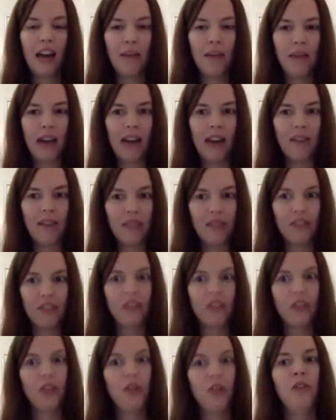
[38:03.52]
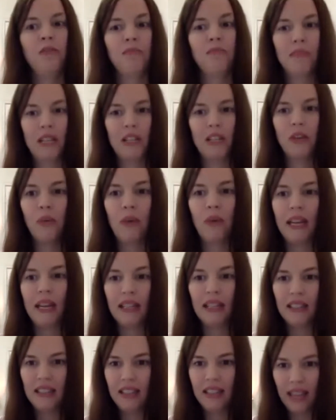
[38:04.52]
have so much
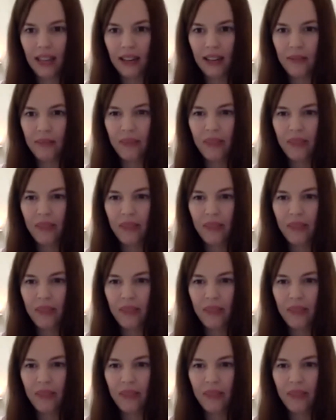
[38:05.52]
awakened yet.